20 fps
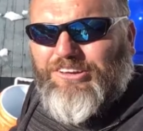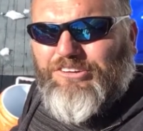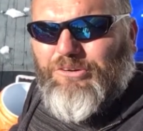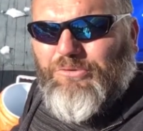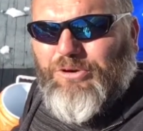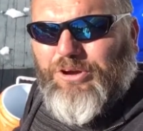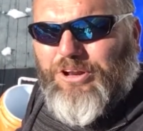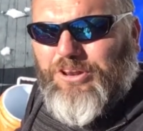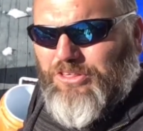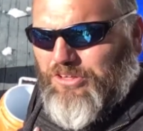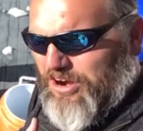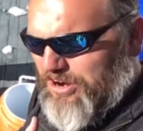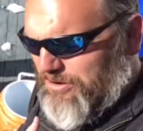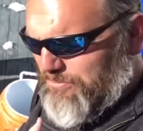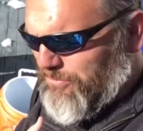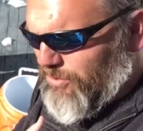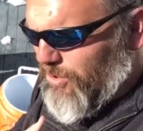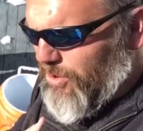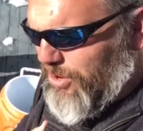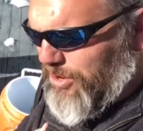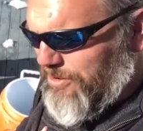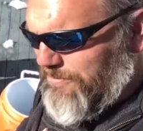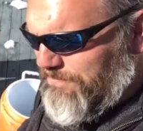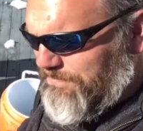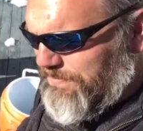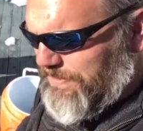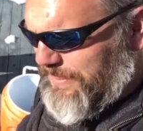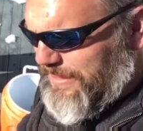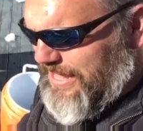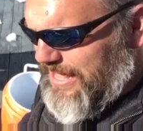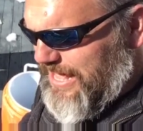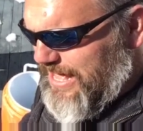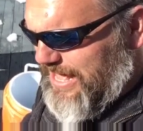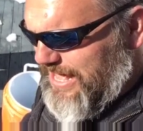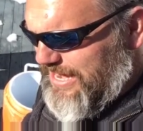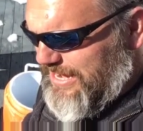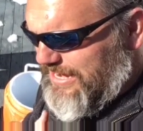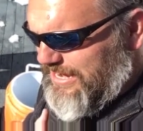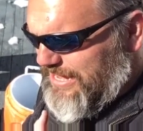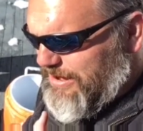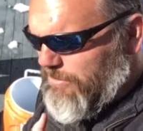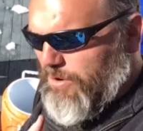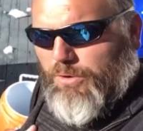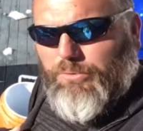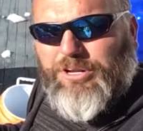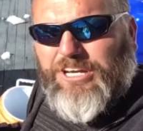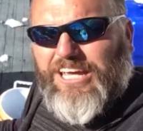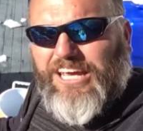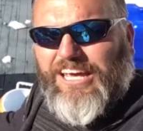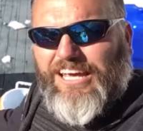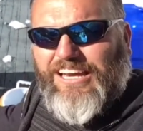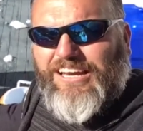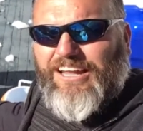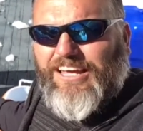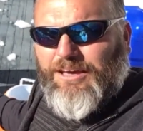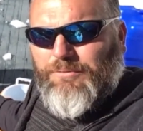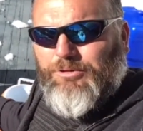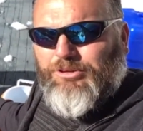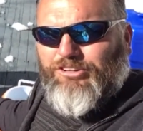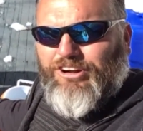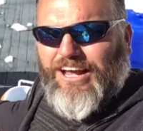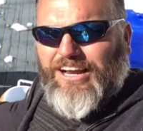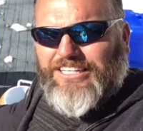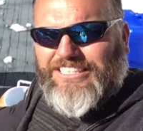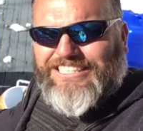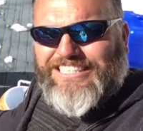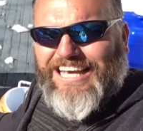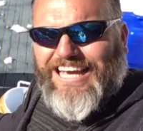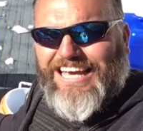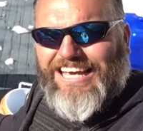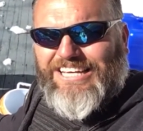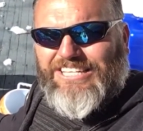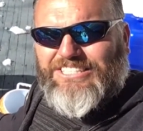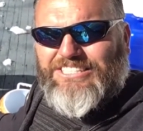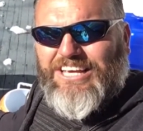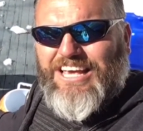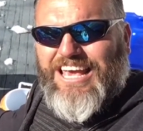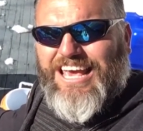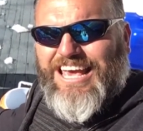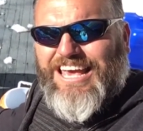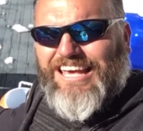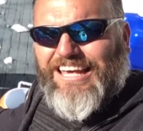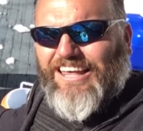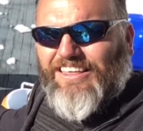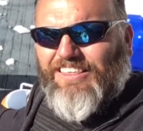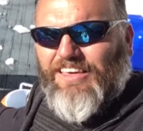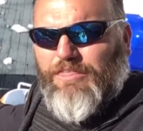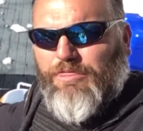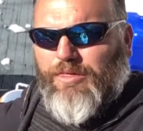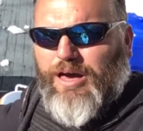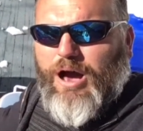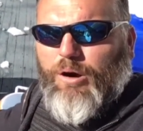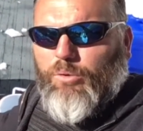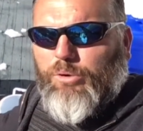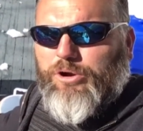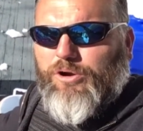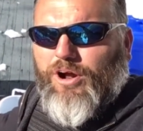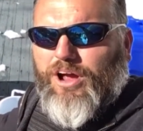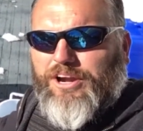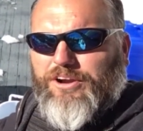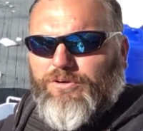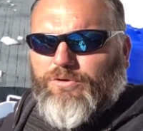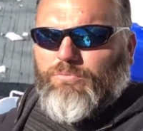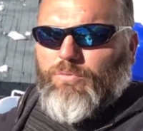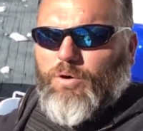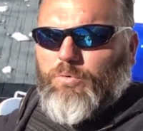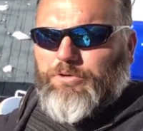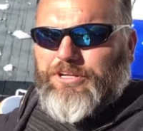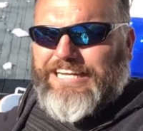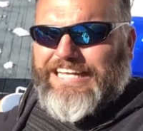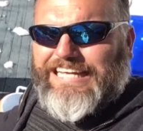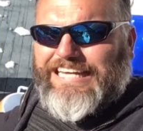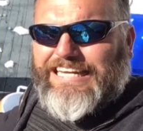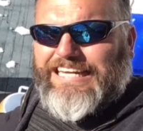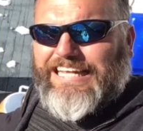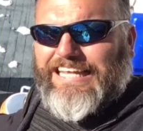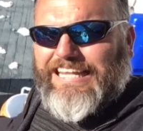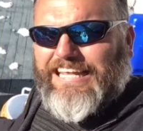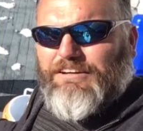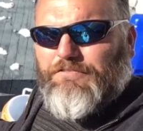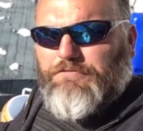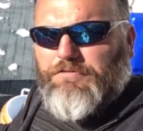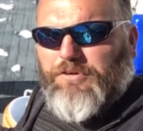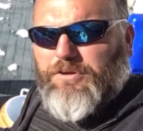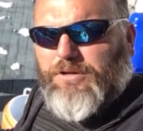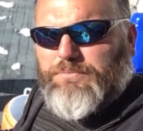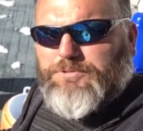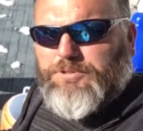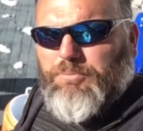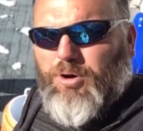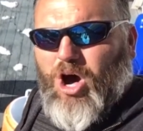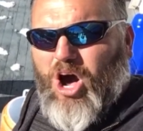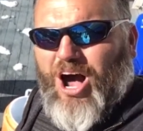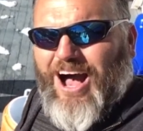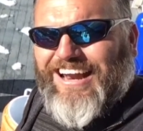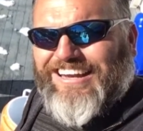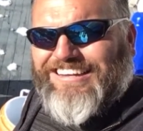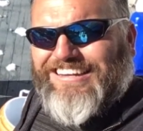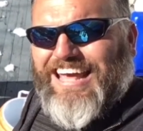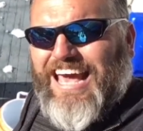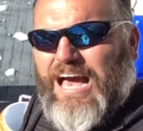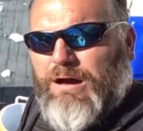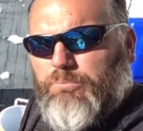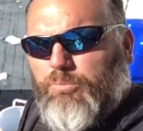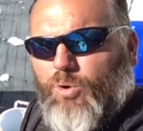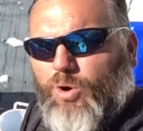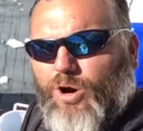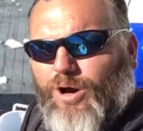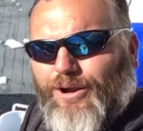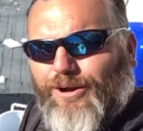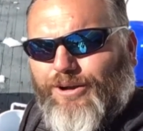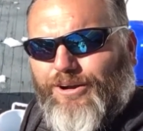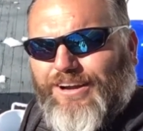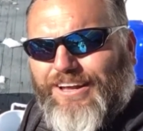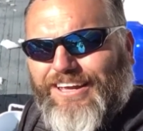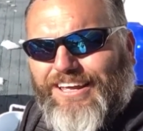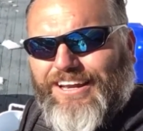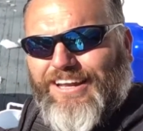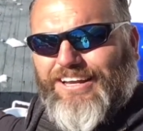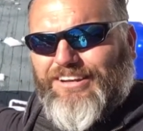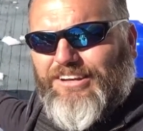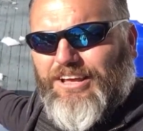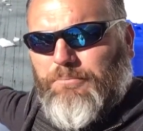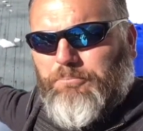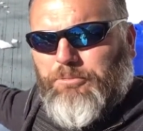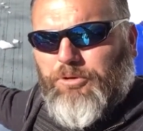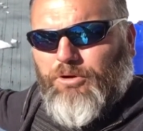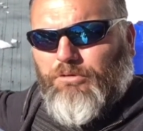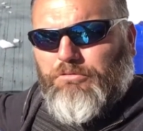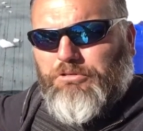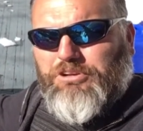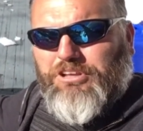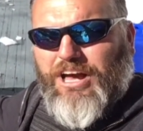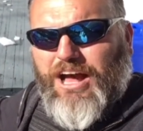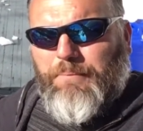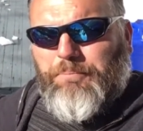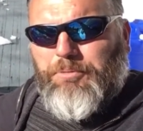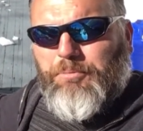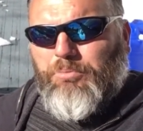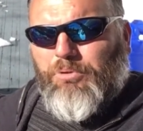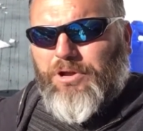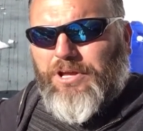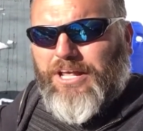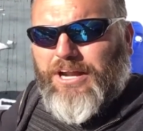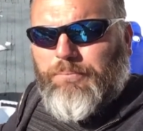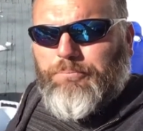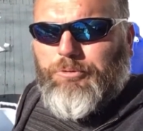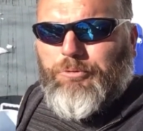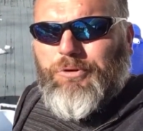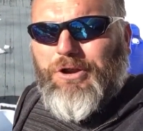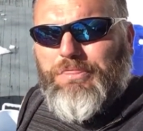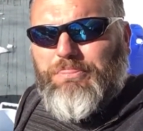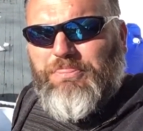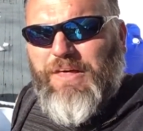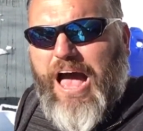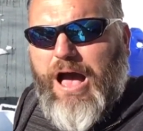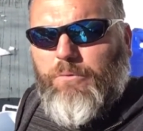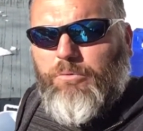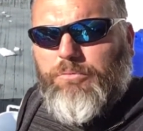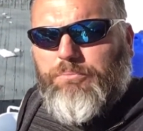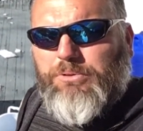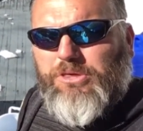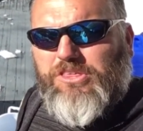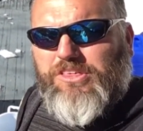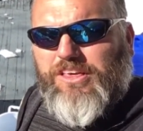So we're going to start to boil. And what we did, like I'm trying to say, is because I thought we were under what we needed, I then filled up some hot tap water and I dumped it over top to bring it up to what I thought would be